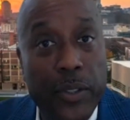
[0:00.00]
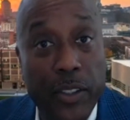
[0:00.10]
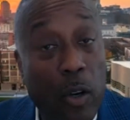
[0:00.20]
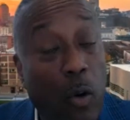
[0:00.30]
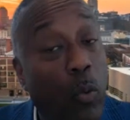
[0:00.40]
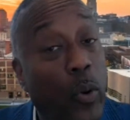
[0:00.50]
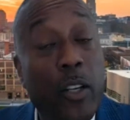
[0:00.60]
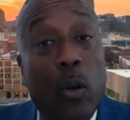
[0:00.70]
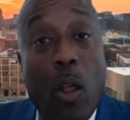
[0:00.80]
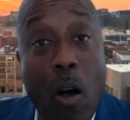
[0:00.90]
And so we
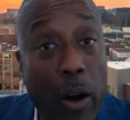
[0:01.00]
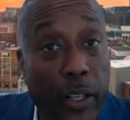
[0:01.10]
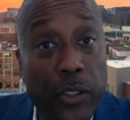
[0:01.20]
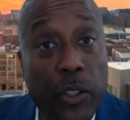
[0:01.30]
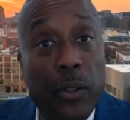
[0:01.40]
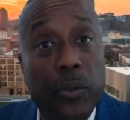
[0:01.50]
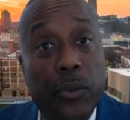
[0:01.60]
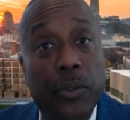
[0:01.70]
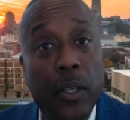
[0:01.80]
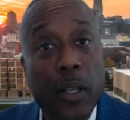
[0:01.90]
no longer can
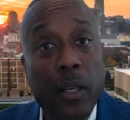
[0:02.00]
use